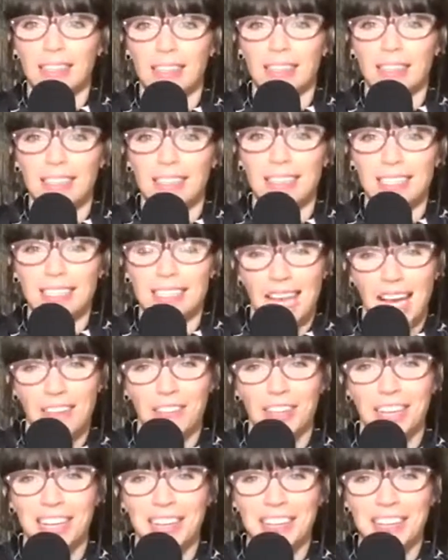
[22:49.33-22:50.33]
since
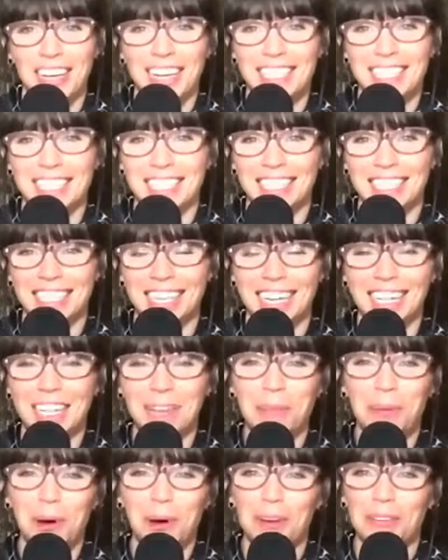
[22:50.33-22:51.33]
having Eliza. And I
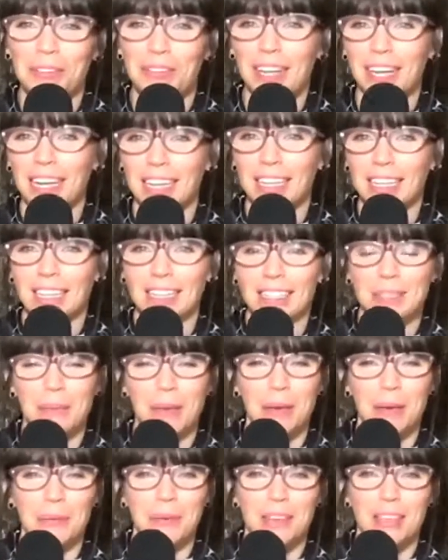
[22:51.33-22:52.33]
think part of that is
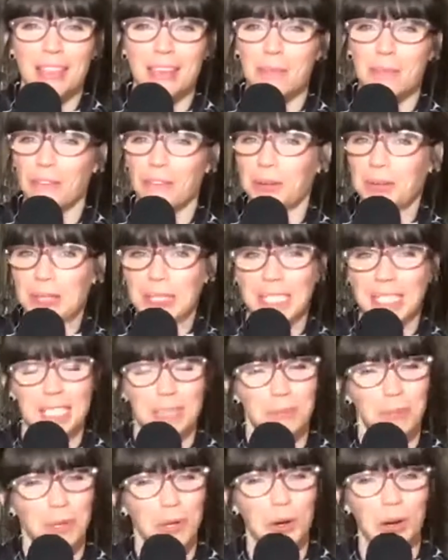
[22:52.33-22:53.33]
maybe that my focus has
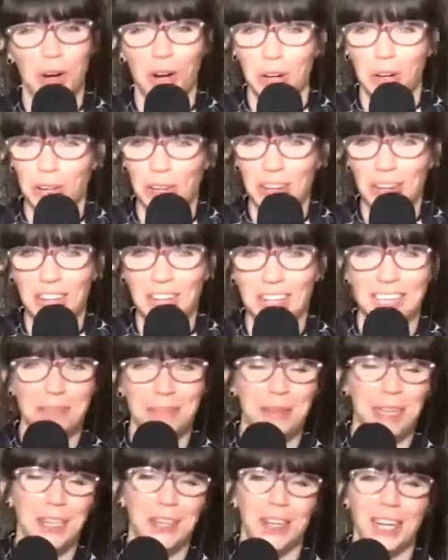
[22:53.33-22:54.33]
been on her and
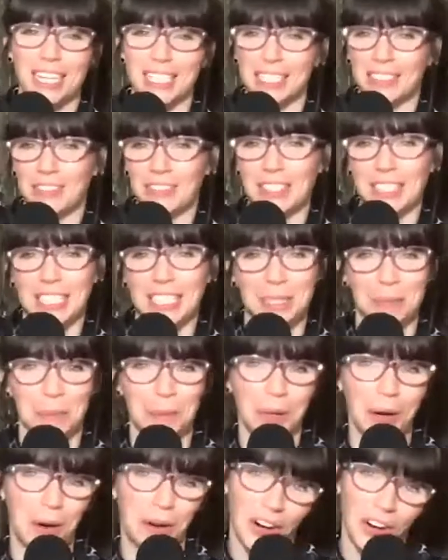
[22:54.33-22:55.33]
my creativity has
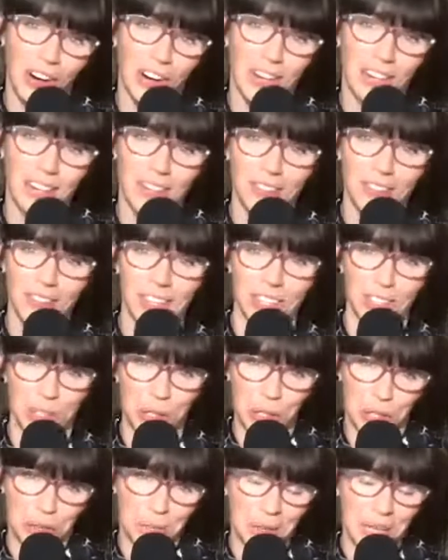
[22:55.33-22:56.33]
been on her, which it
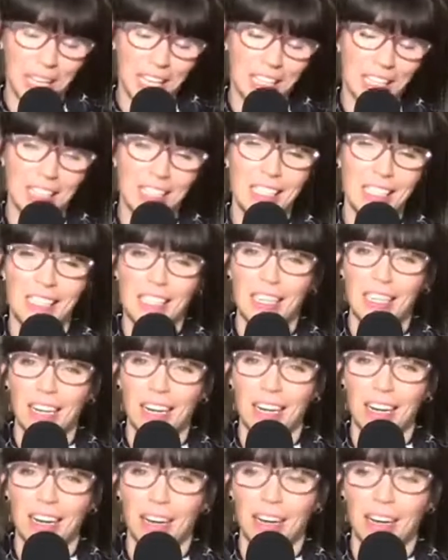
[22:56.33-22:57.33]
should be.
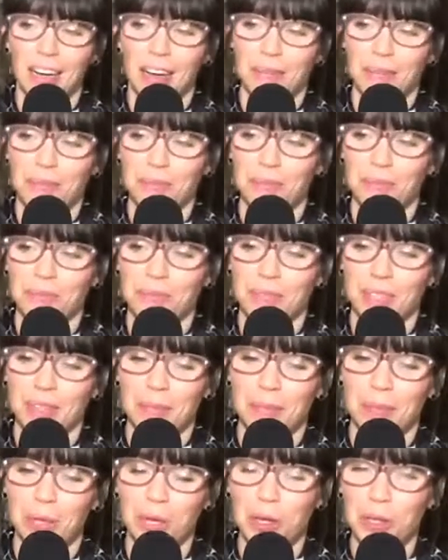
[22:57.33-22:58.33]

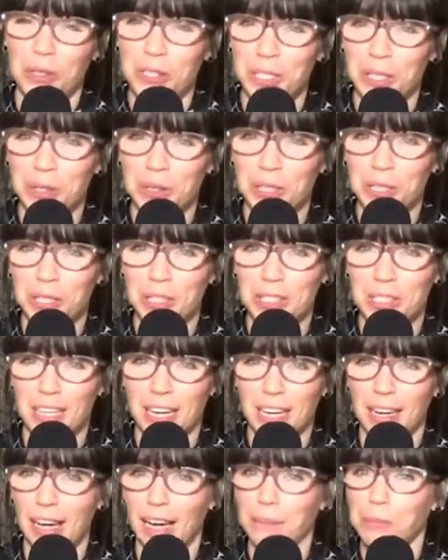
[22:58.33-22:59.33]
But also
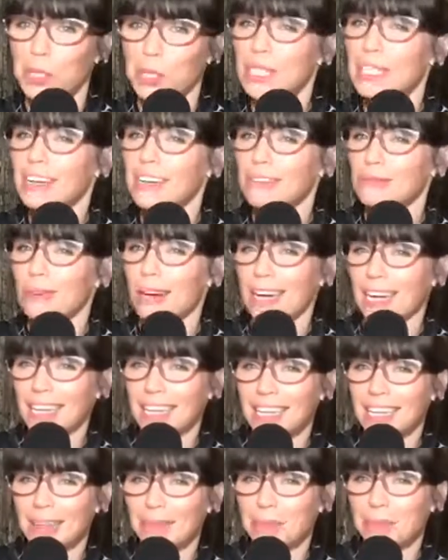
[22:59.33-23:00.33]
I'm just not ready
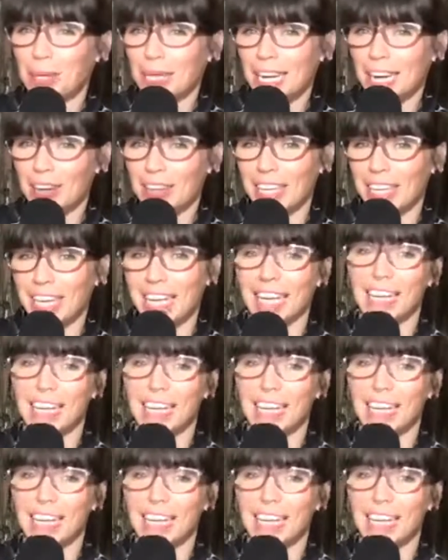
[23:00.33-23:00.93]
to put it out yet